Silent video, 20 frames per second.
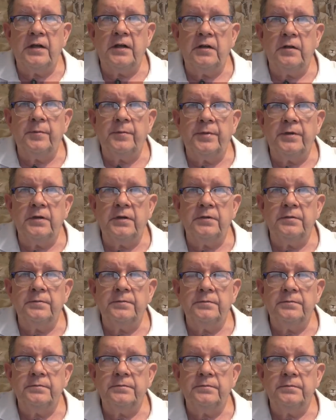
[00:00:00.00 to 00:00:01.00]
help you.
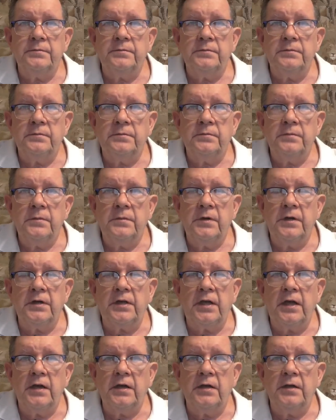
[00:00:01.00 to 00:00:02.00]

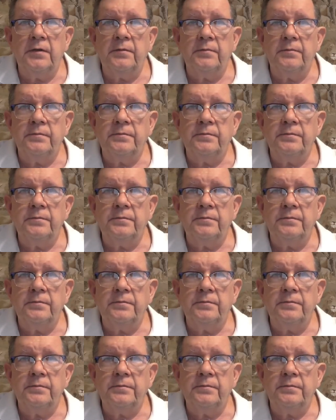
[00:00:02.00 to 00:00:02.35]
Okay?